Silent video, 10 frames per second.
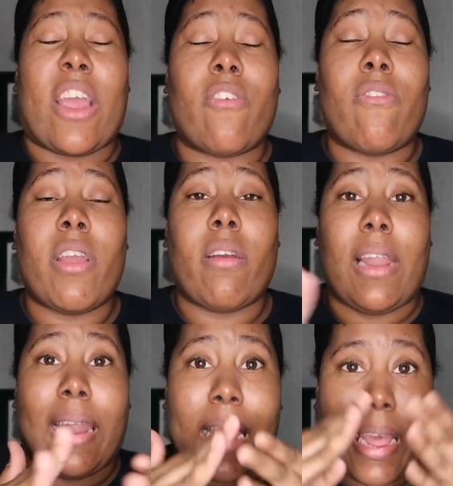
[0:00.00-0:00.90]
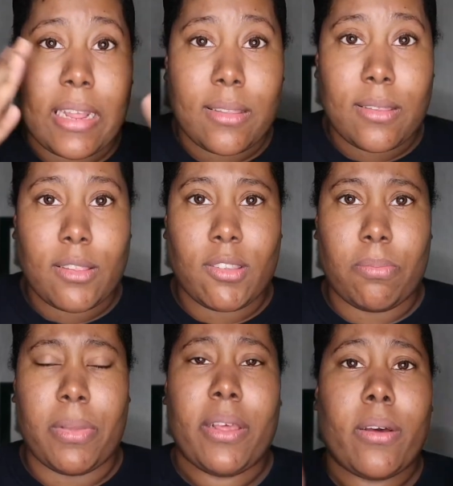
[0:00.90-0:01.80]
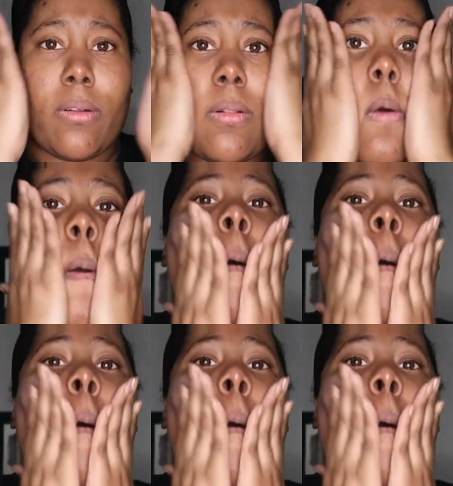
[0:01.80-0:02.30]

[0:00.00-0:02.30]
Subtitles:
are very light smell.